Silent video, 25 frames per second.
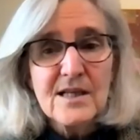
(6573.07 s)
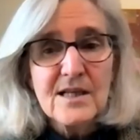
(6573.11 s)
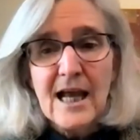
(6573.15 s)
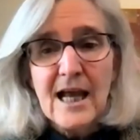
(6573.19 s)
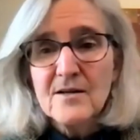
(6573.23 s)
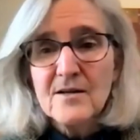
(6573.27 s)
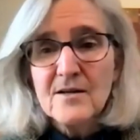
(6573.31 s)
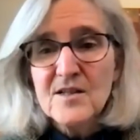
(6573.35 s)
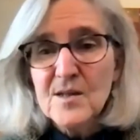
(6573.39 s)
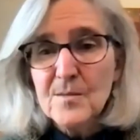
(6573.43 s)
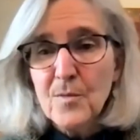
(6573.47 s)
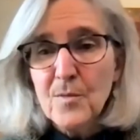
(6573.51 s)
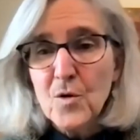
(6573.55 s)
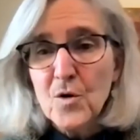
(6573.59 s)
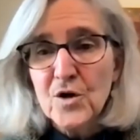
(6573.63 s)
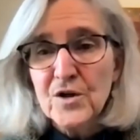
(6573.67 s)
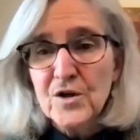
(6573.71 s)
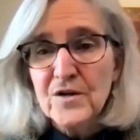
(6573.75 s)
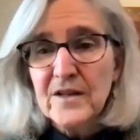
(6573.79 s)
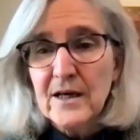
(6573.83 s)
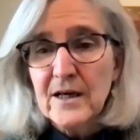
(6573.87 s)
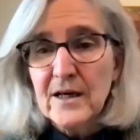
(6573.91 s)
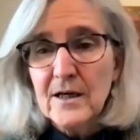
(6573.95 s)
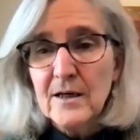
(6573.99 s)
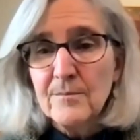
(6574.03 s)
support
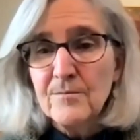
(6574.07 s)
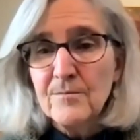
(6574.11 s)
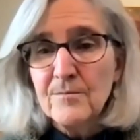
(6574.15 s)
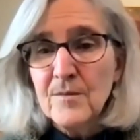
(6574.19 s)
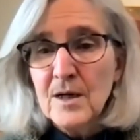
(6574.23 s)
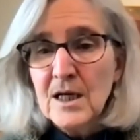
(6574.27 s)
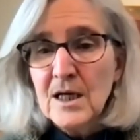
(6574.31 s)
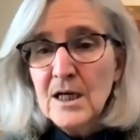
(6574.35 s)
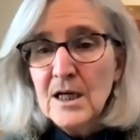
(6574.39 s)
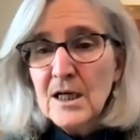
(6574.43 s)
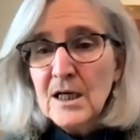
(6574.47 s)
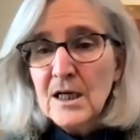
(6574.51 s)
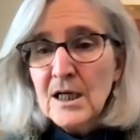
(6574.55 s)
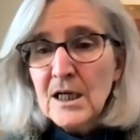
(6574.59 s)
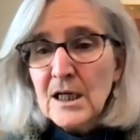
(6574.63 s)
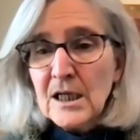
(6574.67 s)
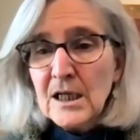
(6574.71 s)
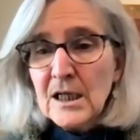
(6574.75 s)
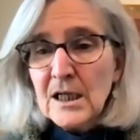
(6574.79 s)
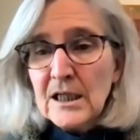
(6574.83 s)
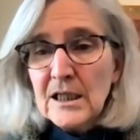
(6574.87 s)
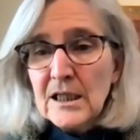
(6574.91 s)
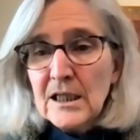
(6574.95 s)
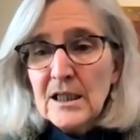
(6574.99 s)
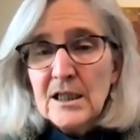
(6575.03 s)
them
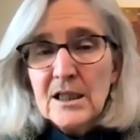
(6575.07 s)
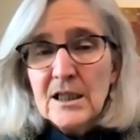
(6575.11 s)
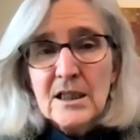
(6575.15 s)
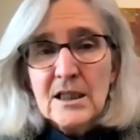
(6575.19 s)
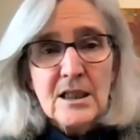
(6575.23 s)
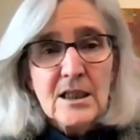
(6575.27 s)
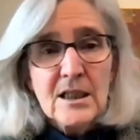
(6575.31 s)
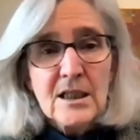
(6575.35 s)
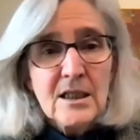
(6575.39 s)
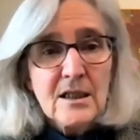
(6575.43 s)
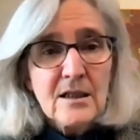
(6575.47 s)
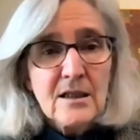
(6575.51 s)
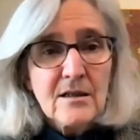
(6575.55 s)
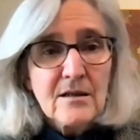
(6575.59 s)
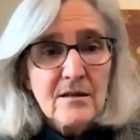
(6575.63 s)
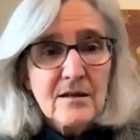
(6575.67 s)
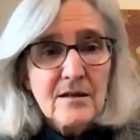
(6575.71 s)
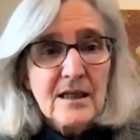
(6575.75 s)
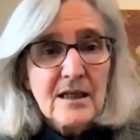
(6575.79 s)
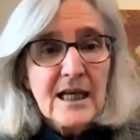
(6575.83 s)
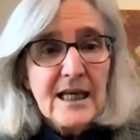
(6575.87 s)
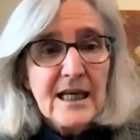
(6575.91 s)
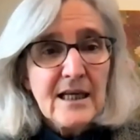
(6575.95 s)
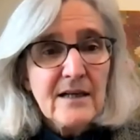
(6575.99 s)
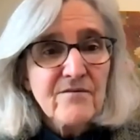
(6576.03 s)
in
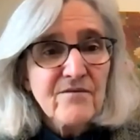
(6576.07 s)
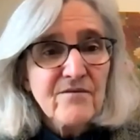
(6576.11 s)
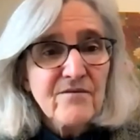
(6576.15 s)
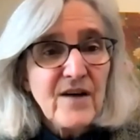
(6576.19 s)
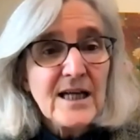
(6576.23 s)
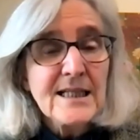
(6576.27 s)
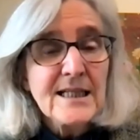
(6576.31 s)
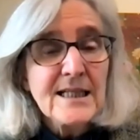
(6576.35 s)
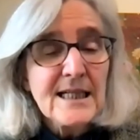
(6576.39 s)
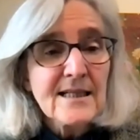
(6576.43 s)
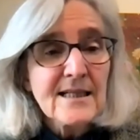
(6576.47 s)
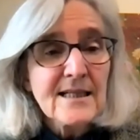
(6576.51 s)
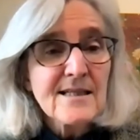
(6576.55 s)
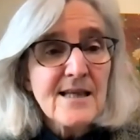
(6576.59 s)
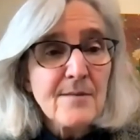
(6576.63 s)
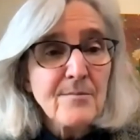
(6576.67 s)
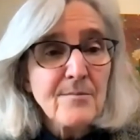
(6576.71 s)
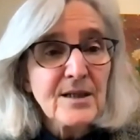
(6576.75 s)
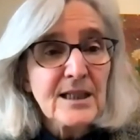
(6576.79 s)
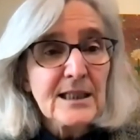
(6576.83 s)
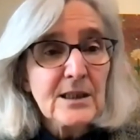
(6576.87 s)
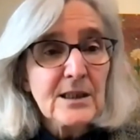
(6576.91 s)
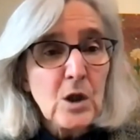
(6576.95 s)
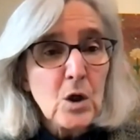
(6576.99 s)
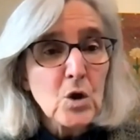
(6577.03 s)
finding
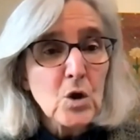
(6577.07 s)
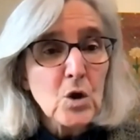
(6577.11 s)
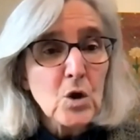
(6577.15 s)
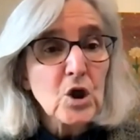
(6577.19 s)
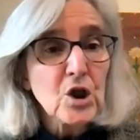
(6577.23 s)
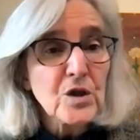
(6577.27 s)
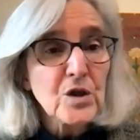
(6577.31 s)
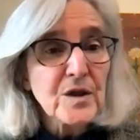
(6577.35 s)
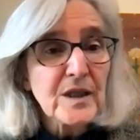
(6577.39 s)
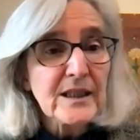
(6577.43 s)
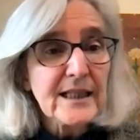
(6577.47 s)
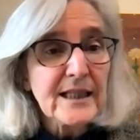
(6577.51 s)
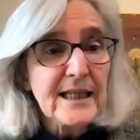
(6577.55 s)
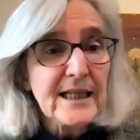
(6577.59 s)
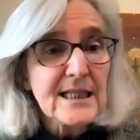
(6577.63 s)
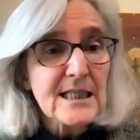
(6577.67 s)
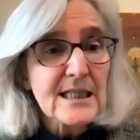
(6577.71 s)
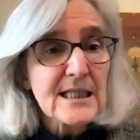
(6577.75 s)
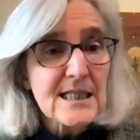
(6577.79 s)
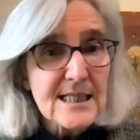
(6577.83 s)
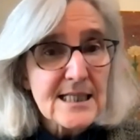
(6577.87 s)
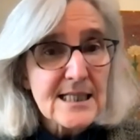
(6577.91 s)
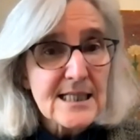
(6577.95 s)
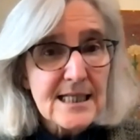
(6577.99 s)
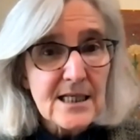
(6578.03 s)
somebody local that they
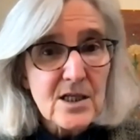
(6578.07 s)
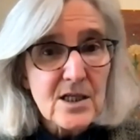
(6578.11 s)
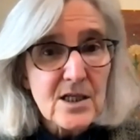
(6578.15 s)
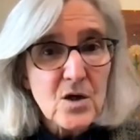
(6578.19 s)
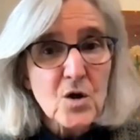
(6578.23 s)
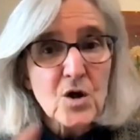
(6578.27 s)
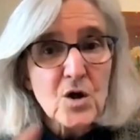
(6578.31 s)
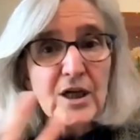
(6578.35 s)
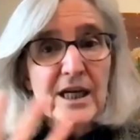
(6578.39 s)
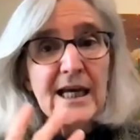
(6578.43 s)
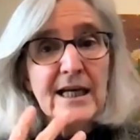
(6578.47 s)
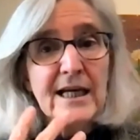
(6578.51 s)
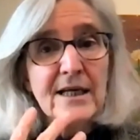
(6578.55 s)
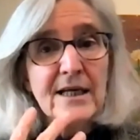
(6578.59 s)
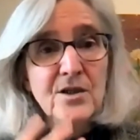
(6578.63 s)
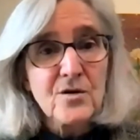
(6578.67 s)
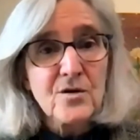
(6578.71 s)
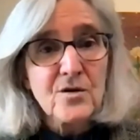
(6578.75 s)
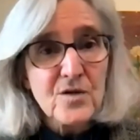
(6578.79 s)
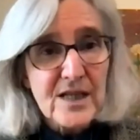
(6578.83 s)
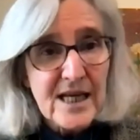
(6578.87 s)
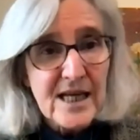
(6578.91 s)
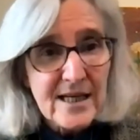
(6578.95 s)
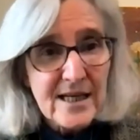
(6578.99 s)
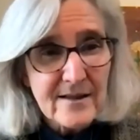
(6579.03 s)
can see? Or can you
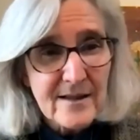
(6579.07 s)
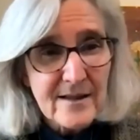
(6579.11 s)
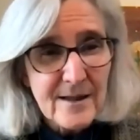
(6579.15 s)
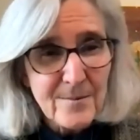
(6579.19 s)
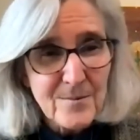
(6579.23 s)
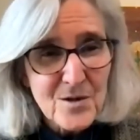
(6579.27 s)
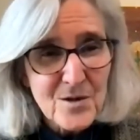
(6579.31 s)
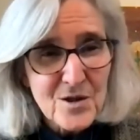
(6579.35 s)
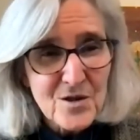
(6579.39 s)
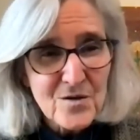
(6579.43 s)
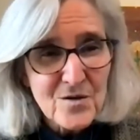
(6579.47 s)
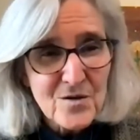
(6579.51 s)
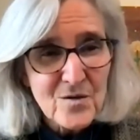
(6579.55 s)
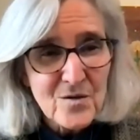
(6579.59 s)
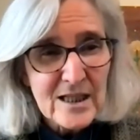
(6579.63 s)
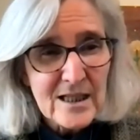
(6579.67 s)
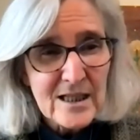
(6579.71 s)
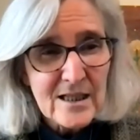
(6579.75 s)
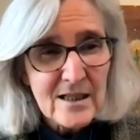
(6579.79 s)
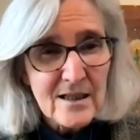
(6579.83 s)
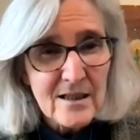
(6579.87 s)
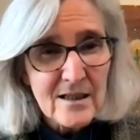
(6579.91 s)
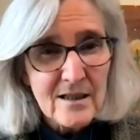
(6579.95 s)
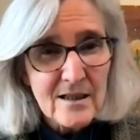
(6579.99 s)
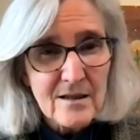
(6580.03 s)
take them to
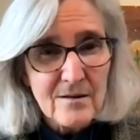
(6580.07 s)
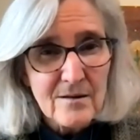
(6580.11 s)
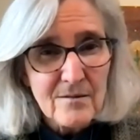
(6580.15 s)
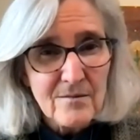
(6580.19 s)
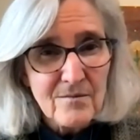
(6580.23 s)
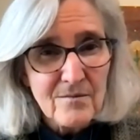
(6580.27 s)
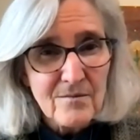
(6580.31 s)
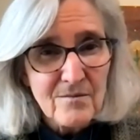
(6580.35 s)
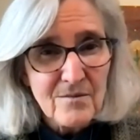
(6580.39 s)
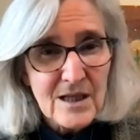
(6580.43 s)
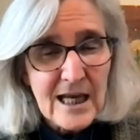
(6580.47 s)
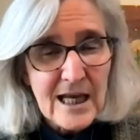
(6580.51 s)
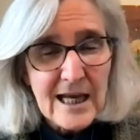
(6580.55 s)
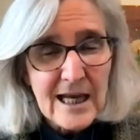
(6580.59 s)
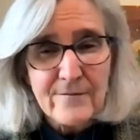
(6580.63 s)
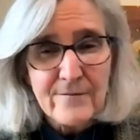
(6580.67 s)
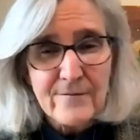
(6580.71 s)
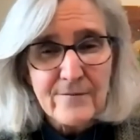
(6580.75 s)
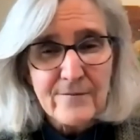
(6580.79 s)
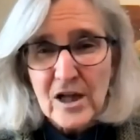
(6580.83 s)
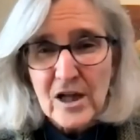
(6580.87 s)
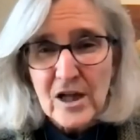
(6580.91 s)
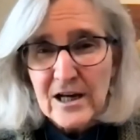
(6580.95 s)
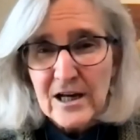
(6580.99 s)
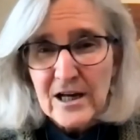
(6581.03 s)
the
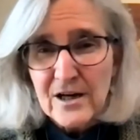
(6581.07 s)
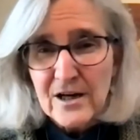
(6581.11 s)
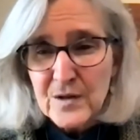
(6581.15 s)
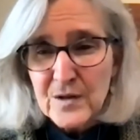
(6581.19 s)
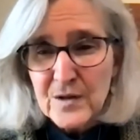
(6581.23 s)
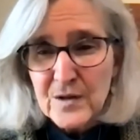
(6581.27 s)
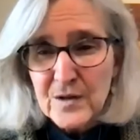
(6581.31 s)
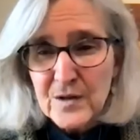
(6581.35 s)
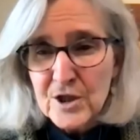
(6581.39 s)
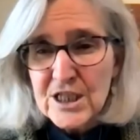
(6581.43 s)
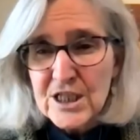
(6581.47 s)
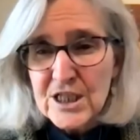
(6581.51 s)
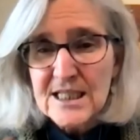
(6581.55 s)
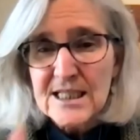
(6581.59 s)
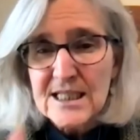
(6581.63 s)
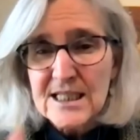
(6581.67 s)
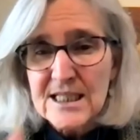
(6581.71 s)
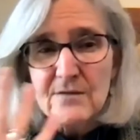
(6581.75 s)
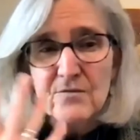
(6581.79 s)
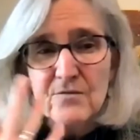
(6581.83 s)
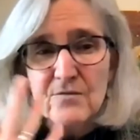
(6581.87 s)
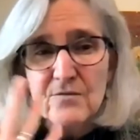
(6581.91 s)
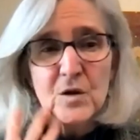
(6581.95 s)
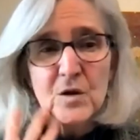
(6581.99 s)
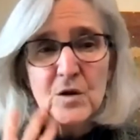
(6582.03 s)
behavioral health
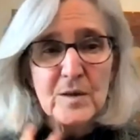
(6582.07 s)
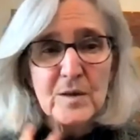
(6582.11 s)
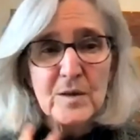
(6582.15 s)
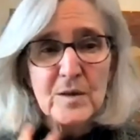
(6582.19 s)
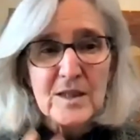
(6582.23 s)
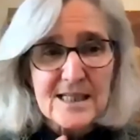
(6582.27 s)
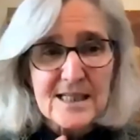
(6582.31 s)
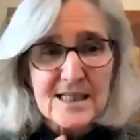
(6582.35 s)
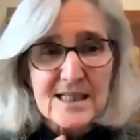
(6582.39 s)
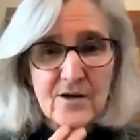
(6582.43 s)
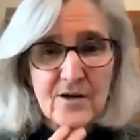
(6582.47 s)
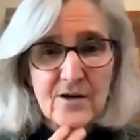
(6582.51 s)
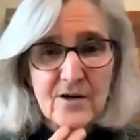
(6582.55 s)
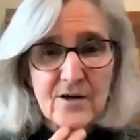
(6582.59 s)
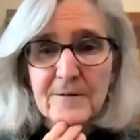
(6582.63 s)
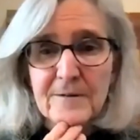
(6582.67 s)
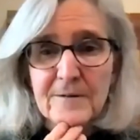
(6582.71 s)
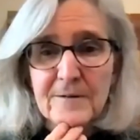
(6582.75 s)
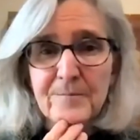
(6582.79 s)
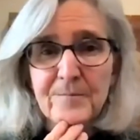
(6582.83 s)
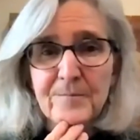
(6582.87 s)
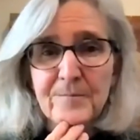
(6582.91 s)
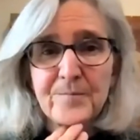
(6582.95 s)
emergency room, etc.?